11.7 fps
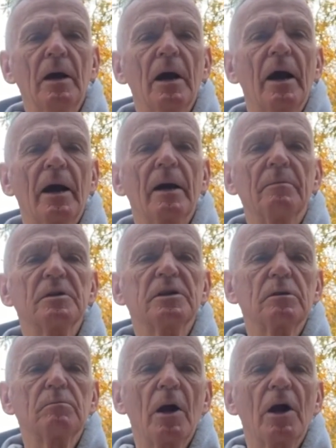I am
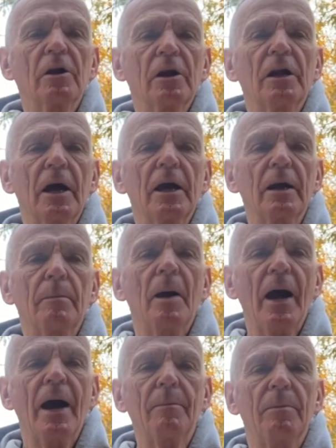smart and I am
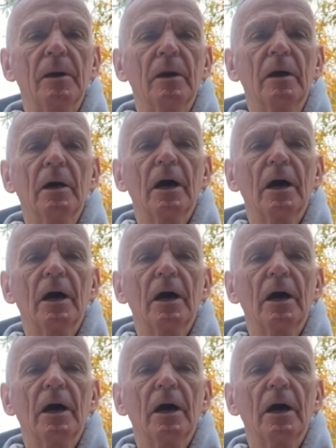happy.